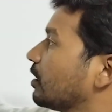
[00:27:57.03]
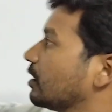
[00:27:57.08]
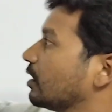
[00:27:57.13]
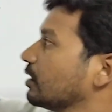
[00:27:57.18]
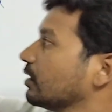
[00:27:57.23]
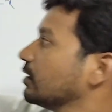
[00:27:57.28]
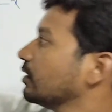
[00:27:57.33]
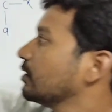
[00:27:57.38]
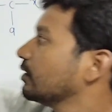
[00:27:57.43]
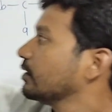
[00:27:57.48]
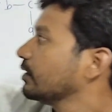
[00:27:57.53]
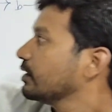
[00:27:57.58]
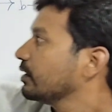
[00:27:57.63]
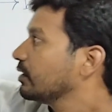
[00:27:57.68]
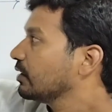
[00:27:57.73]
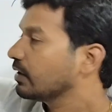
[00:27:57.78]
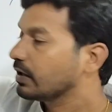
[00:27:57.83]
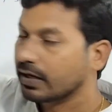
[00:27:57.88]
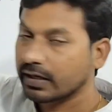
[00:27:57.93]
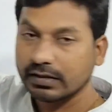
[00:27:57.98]
not?
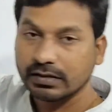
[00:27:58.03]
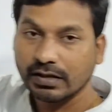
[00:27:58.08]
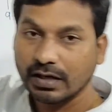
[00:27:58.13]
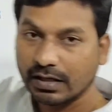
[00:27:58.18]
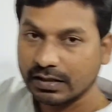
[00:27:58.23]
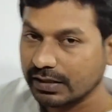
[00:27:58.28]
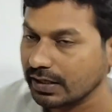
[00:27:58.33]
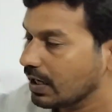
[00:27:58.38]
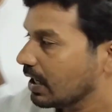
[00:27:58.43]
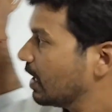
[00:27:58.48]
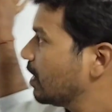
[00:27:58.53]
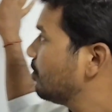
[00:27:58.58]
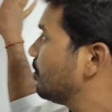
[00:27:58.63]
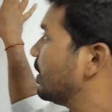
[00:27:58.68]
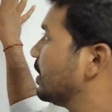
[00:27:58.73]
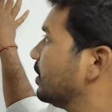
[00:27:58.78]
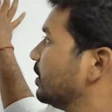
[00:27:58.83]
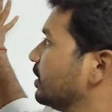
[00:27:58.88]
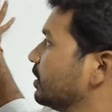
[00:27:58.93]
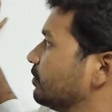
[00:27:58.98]
Exact
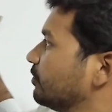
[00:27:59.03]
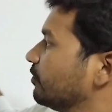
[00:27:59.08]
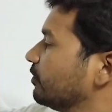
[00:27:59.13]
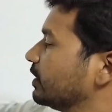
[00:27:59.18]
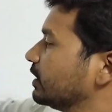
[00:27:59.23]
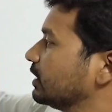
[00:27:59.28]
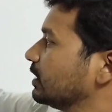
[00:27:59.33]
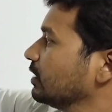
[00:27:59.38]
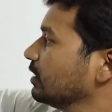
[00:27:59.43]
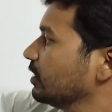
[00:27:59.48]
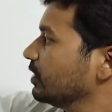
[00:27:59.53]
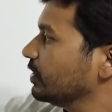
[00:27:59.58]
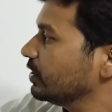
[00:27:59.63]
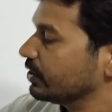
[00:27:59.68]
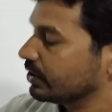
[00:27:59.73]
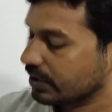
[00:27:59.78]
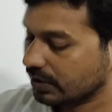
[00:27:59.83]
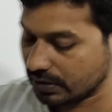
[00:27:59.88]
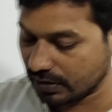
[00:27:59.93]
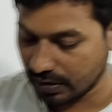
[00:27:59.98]
alignment with
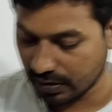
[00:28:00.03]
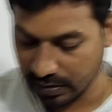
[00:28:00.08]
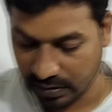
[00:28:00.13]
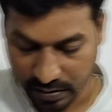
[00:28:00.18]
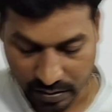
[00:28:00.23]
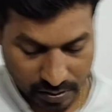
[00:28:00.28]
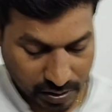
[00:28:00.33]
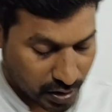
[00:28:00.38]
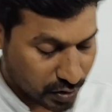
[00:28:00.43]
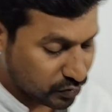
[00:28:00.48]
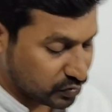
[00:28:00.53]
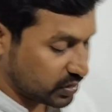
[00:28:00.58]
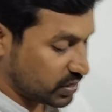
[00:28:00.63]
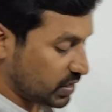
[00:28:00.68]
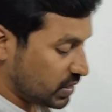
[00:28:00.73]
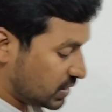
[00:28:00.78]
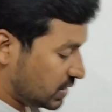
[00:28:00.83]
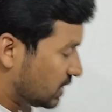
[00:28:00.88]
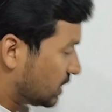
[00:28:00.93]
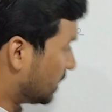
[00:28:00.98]
each other. Now this